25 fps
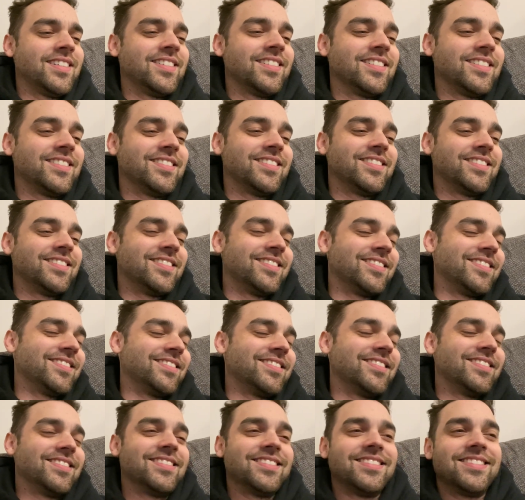
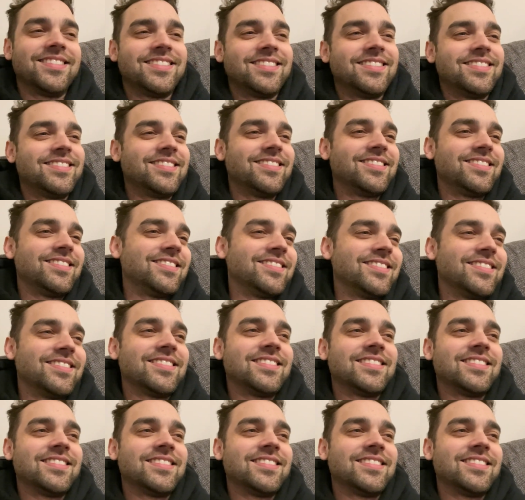[no speech]